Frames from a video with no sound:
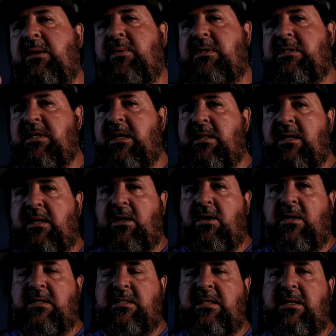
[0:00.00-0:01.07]
with sheathing you
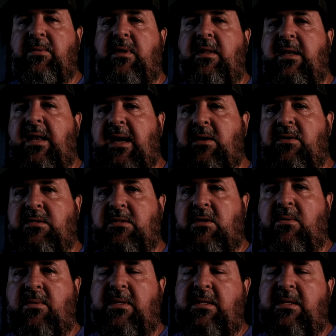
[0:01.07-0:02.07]
can see where the nails are with